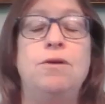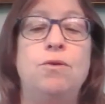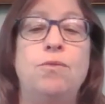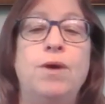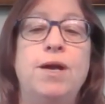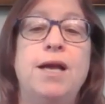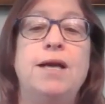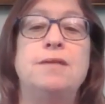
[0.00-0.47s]

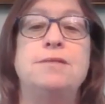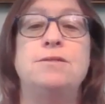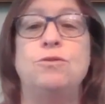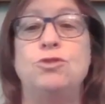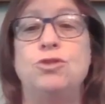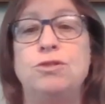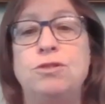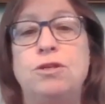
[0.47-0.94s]
OAS,
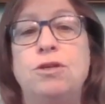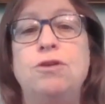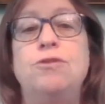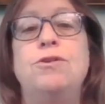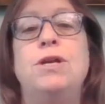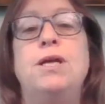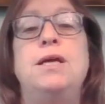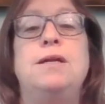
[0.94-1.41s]
Social
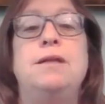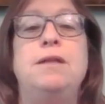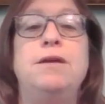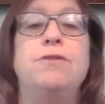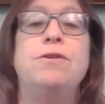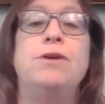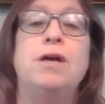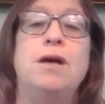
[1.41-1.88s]
Security, a
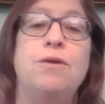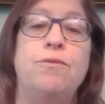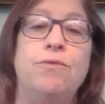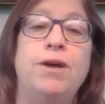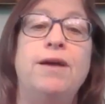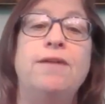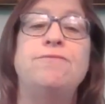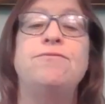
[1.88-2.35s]
LIRA, a
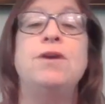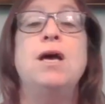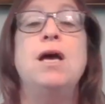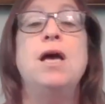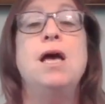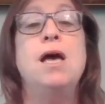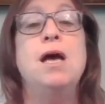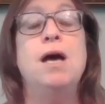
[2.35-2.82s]
RIF,
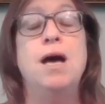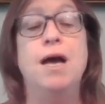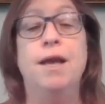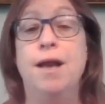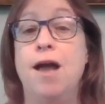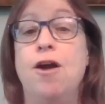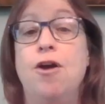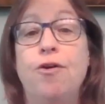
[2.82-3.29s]
an
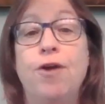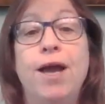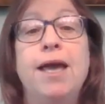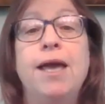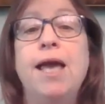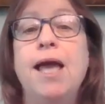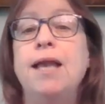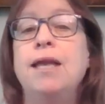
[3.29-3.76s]

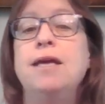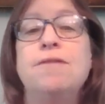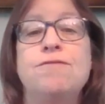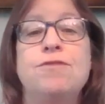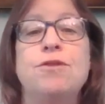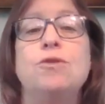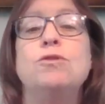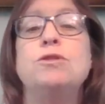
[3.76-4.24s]
IRA. Any
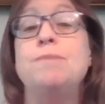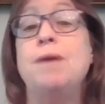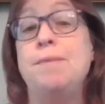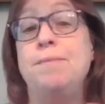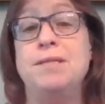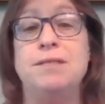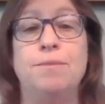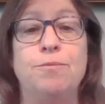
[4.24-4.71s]
of those,
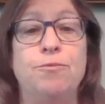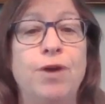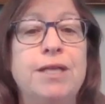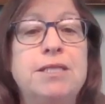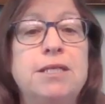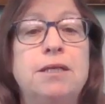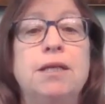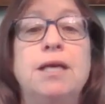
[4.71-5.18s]
maybe some
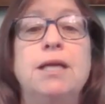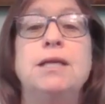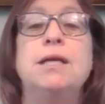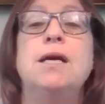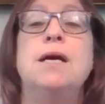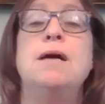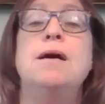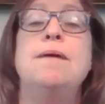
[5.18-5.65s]
rental
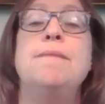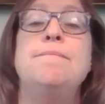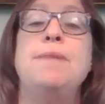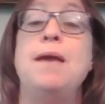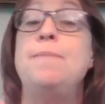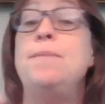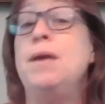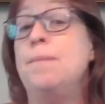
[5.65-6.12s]
income,
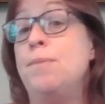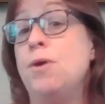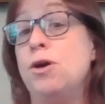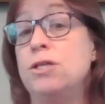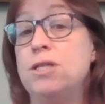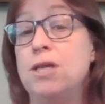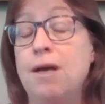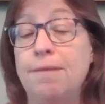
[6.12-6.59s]
maybe a
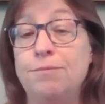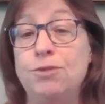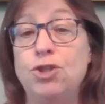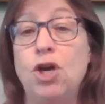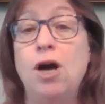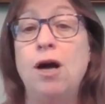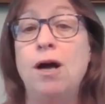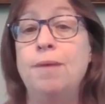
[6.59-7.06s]
part-time
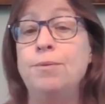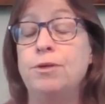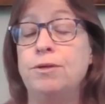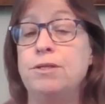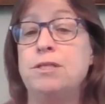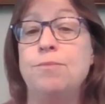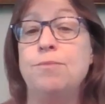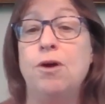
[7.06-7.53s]
job or
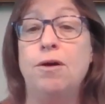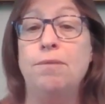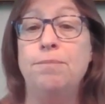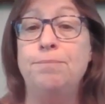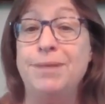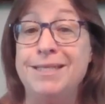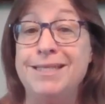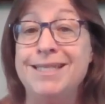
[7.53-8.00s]
a small
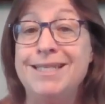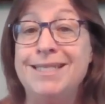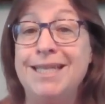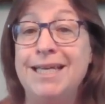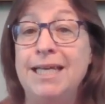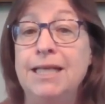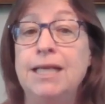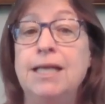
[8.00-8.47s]
business
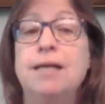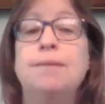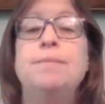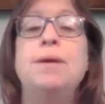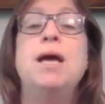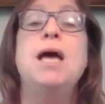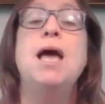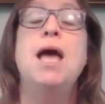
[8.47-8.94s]

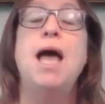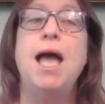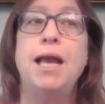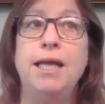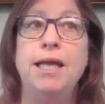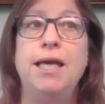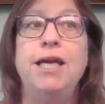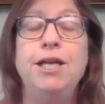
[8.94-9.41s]
income.
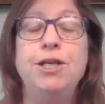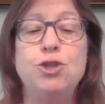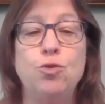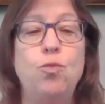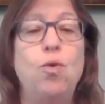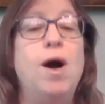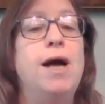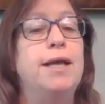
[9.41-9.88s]
And
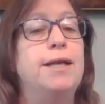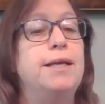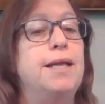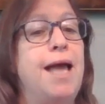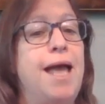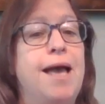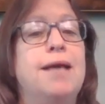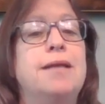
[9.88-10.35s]
each one
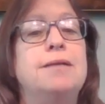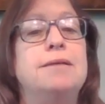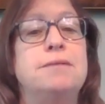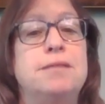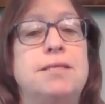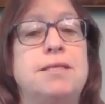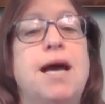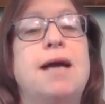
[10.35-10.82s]

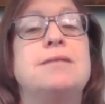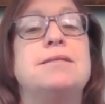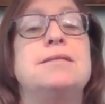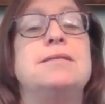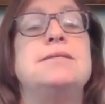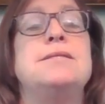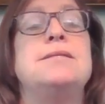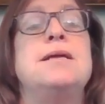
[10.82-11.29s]
handles
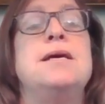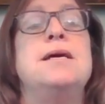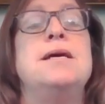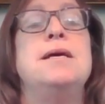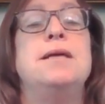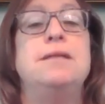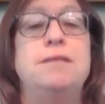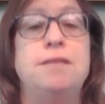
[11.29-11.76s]
taxes
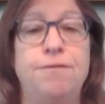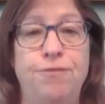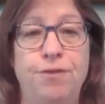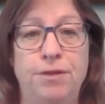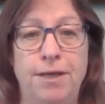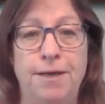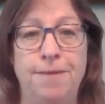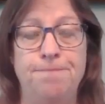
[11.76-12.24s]

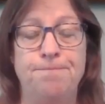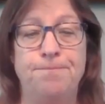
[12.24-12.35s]
differently.